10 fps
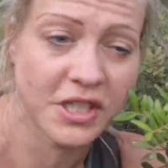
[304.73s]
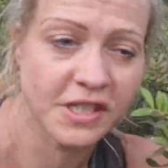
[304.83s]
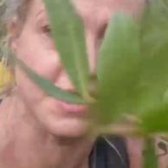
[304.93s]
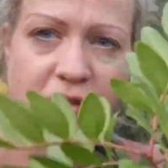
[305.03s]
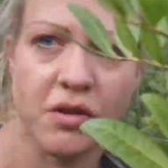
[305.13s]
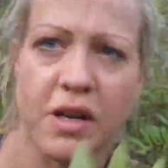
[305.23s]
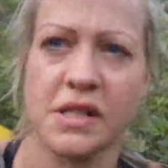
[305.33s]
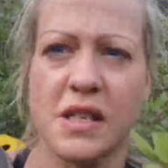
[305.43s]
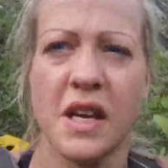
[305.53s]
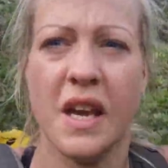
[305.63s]
Jesus
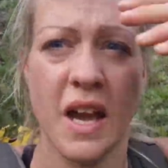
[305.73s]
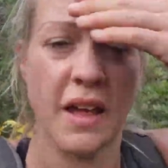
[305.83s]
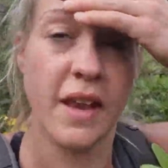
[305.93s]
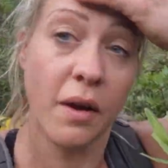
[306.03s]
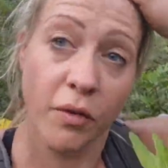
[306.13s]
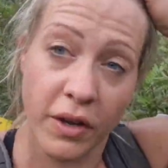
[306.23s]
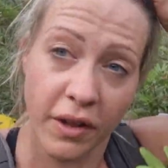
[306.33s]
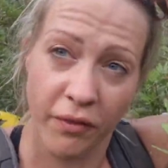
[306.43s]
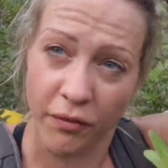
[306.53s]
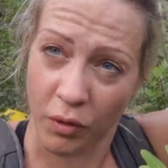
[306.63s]
Christ. And now I've got
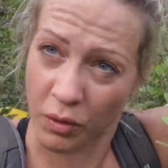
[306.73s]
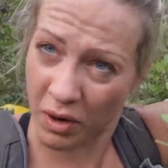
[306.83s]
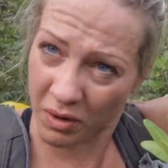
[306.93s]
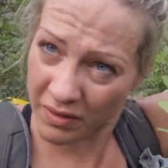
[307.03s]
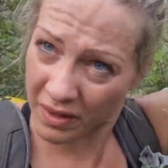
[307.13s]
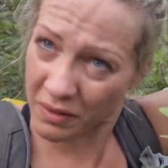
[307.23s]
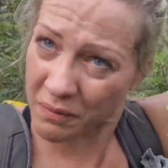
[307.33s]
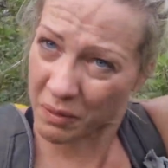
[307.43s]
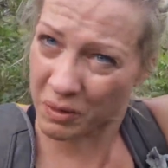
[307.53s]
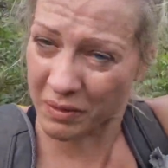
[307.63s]
another thorn. Oh, no,
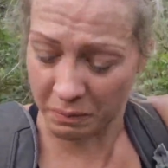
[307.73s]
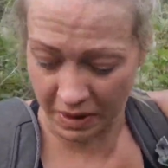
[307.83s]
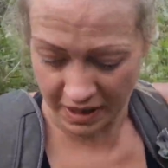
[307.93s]
more in my